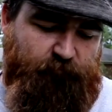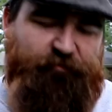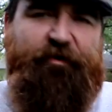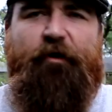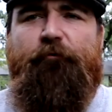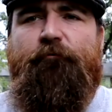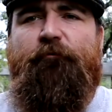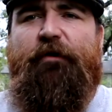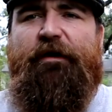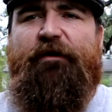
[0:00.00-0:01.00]
So,
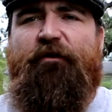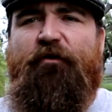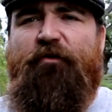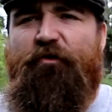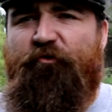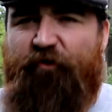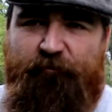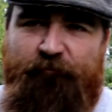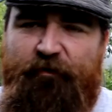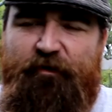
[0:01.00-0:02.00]
in
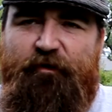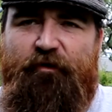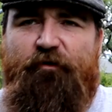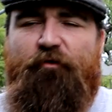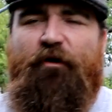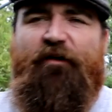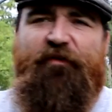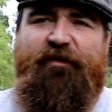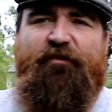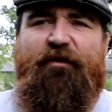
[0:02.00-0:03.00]
conclusion, do I
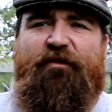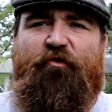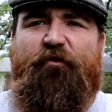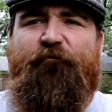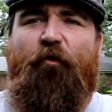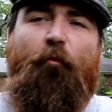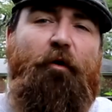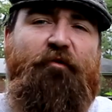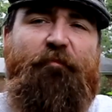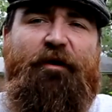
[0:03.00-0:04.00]
think the tuning fork
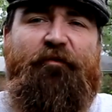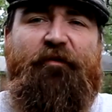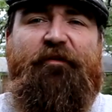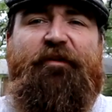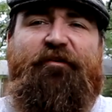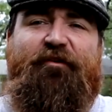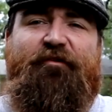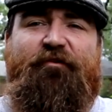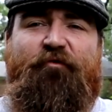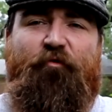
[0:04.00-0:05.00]
works better than the electric
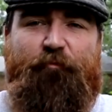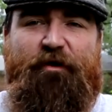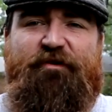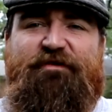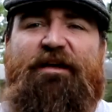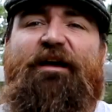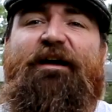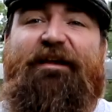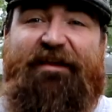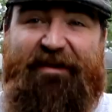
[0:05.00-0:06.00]
toothbrush?
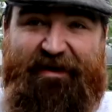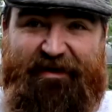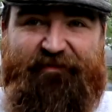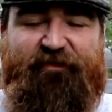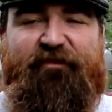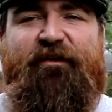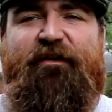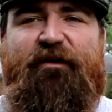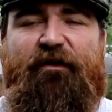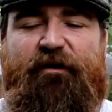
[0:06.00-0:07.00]
Yes,
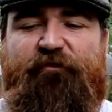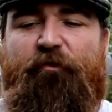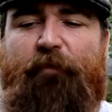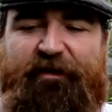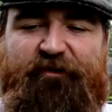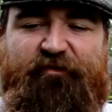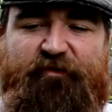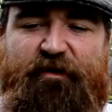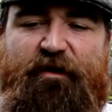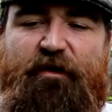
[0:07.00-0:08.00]

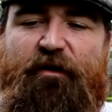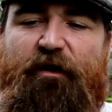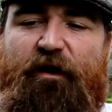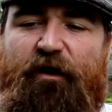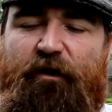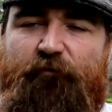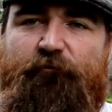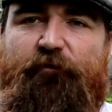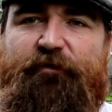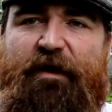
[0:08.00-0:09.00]
tremendously.
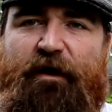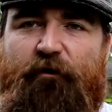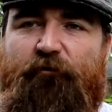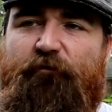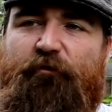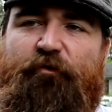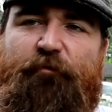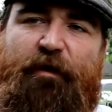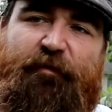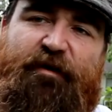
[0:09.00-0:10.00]
Now, you
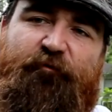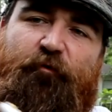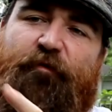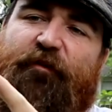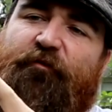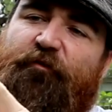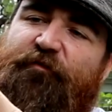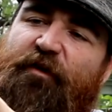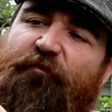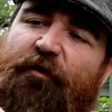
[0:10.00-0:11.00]
better be careful with these
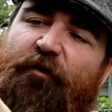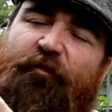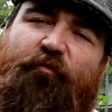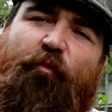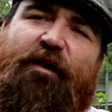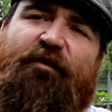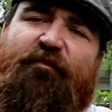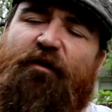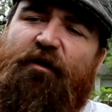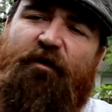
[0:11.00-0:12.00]
little teeth right here on this weight.